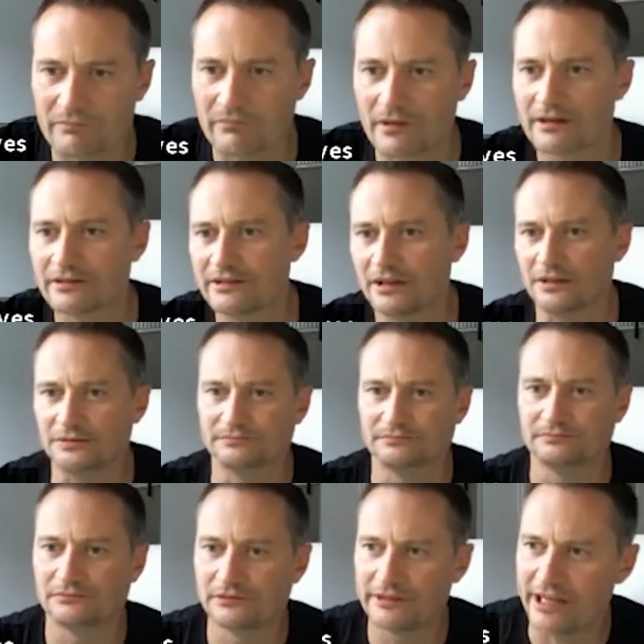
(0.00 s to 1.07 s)
So,
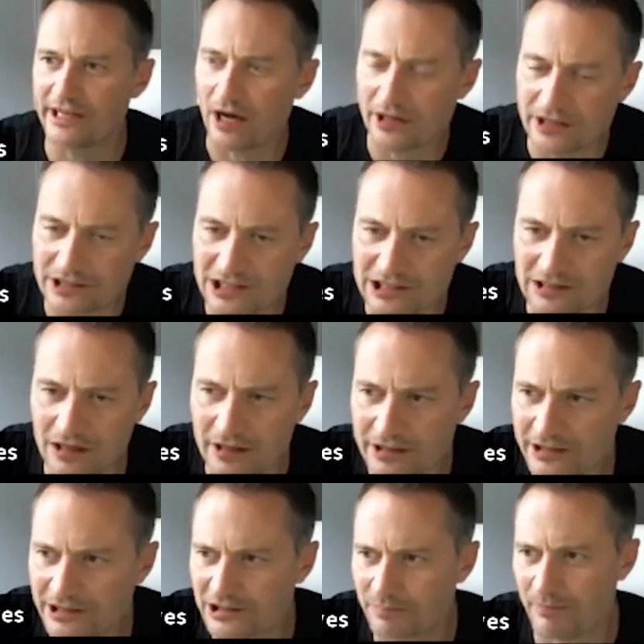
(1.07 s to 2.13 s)
the
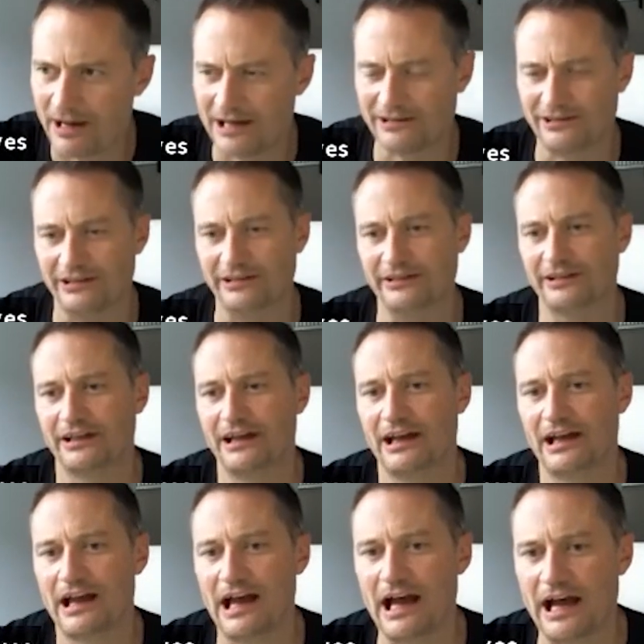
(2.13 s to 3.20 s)
unexpected,
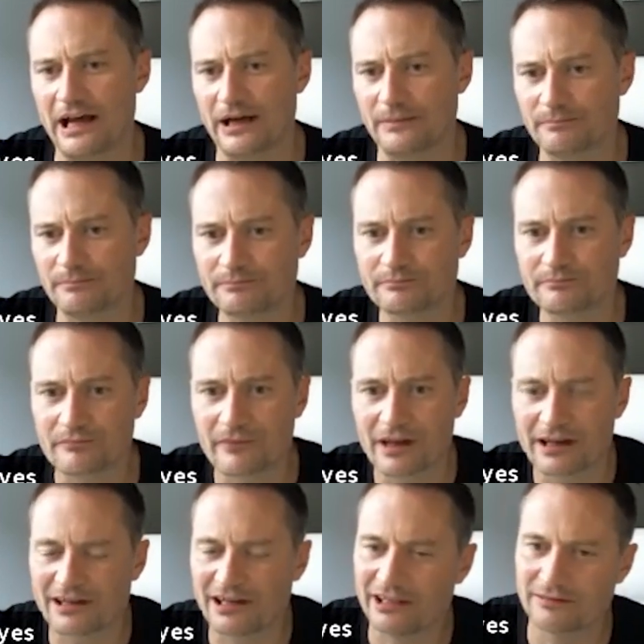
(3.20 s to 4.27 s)

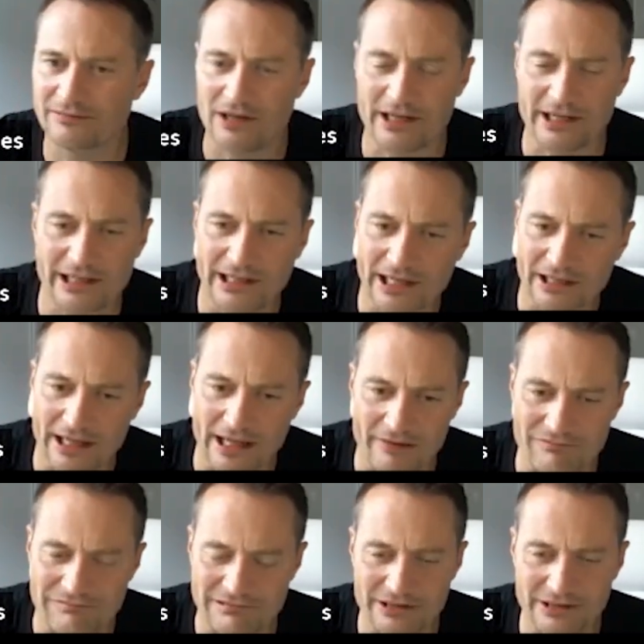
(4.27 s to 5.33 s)
kind of like in
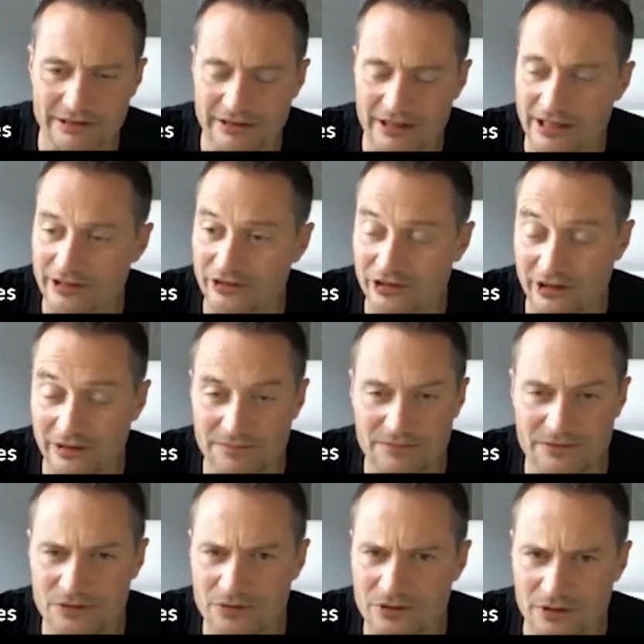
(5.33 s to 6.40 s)
every
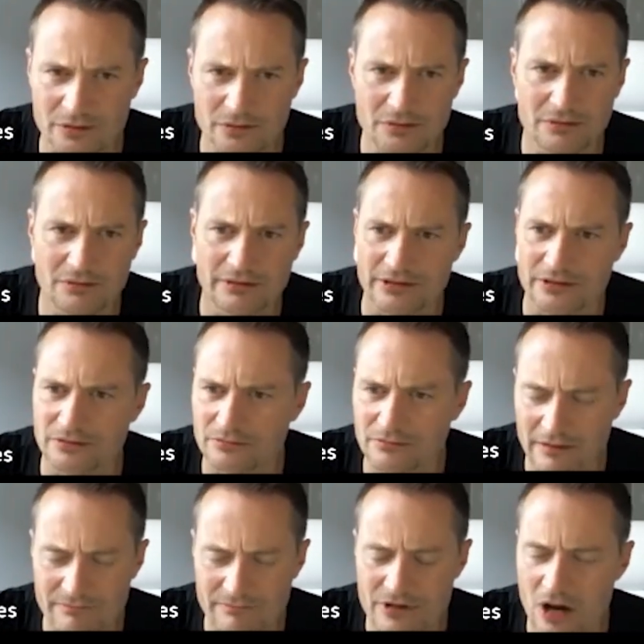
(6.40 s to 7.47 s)
shift you do, you
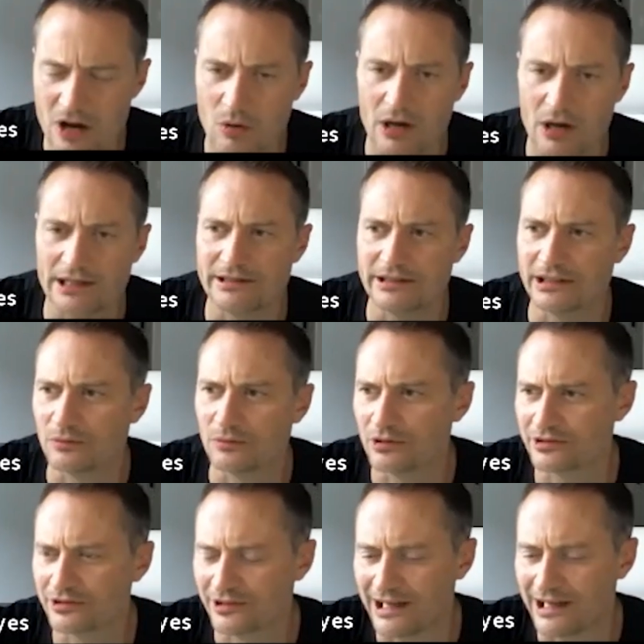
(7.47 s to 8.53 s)
have no idea
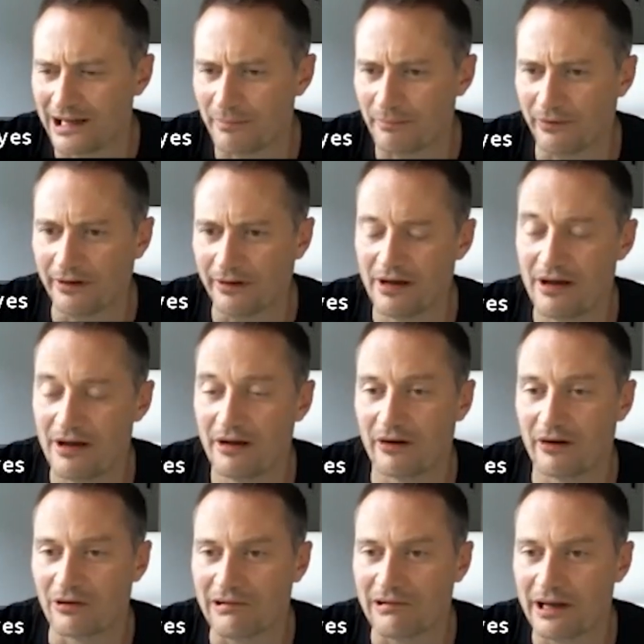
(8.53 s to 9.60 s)
what's going to happen.
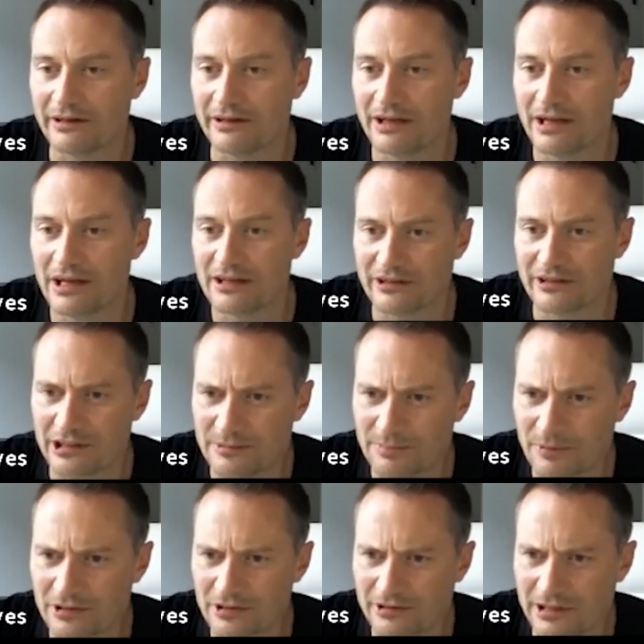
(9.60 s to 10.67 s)
All right? So this
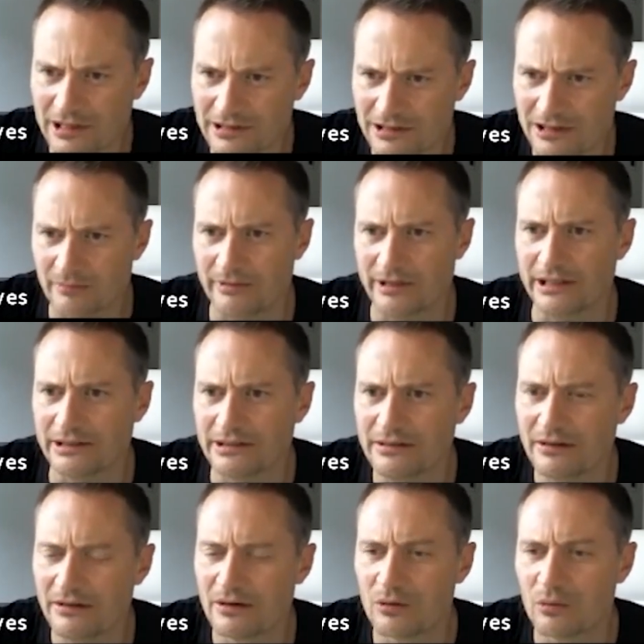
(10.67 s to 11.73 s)
person has come
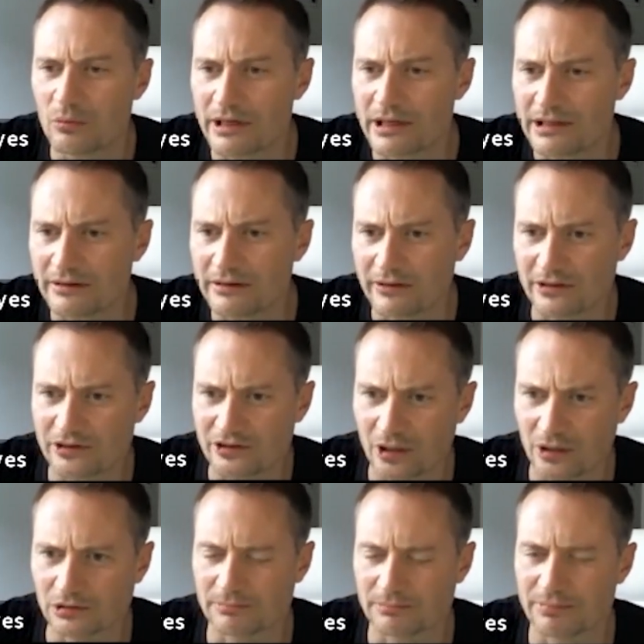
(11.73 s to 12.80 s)
in with a
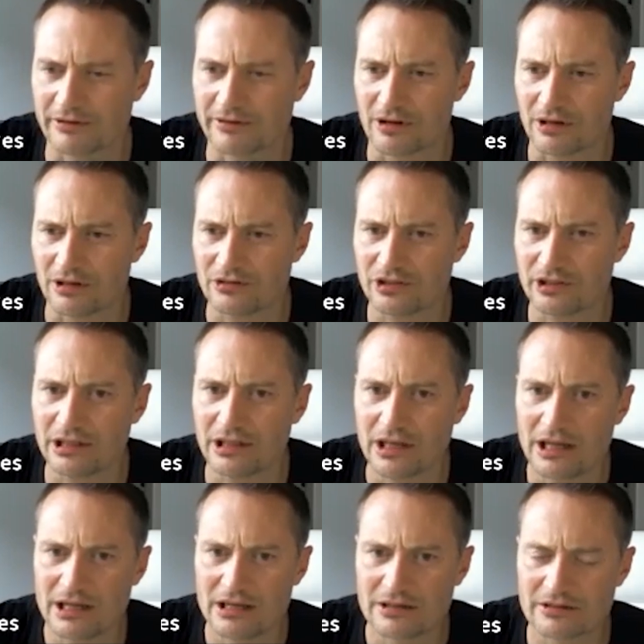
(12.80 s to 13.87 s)
shoulder pathology.
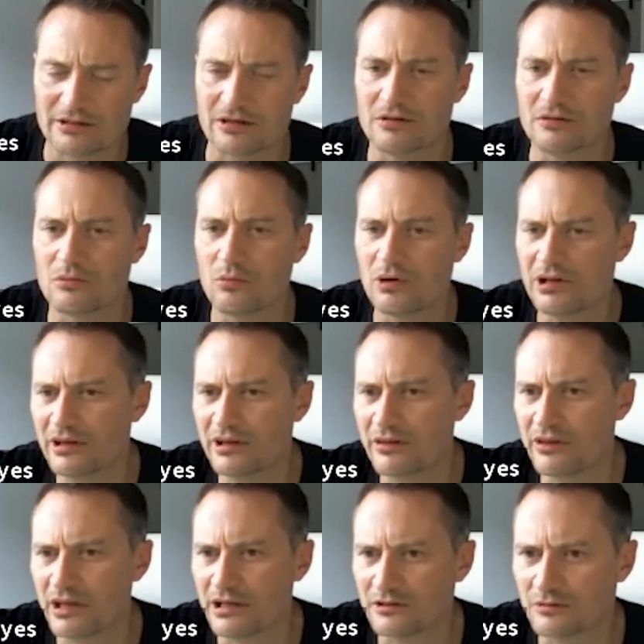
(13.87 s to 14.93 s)
So one of the
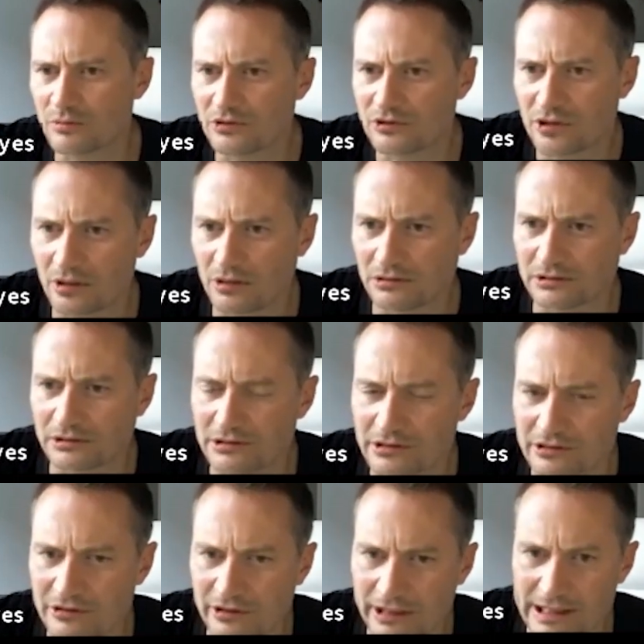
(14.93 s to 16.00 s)
things with
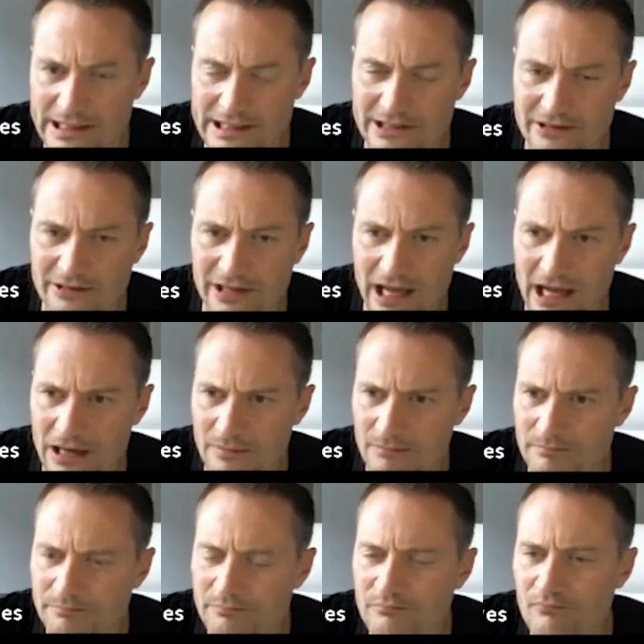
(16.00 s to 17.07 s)
shoulders is
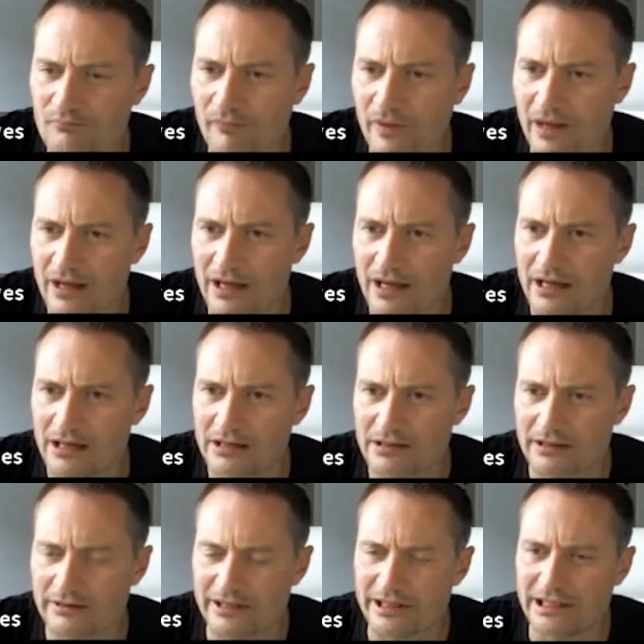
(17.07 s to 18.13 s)

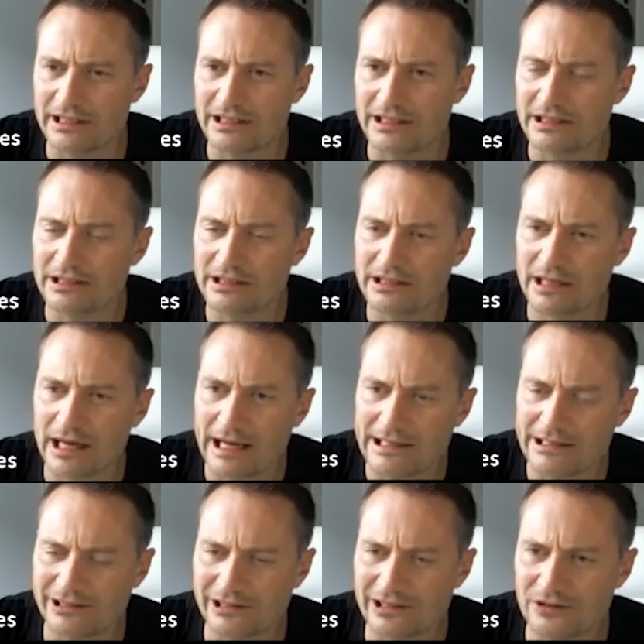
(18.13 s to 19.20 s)
the
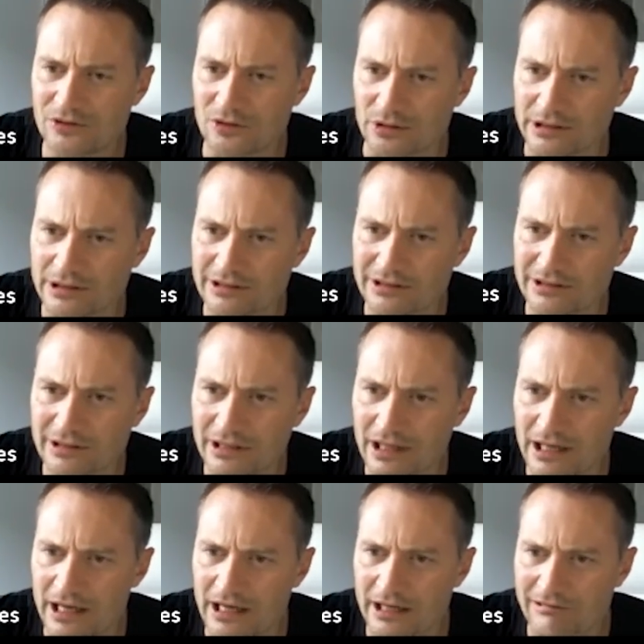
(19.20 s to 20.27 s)
AC joint,
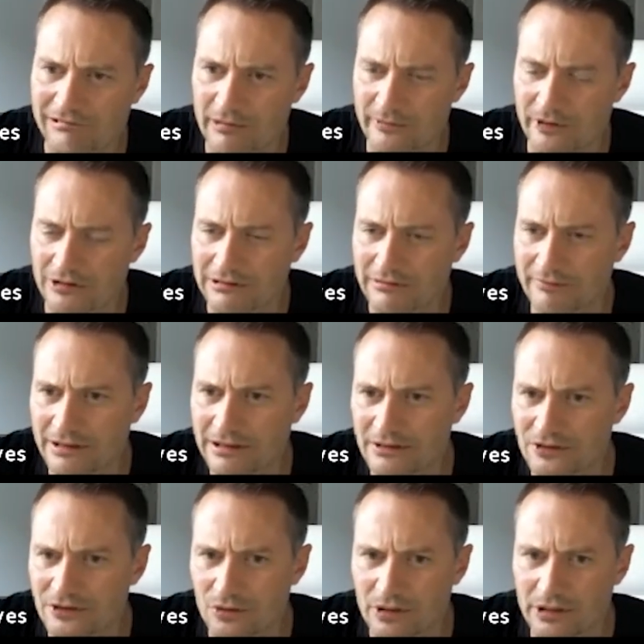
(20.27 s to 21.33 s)

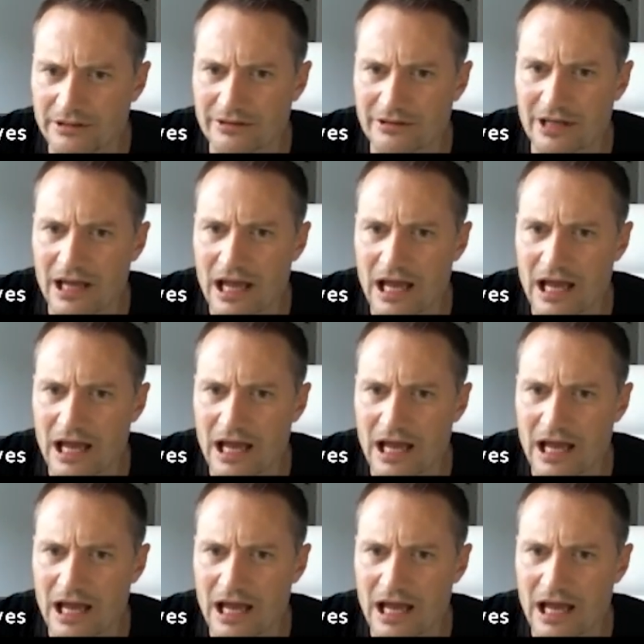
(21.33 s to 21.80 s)
acromioclavicular joint,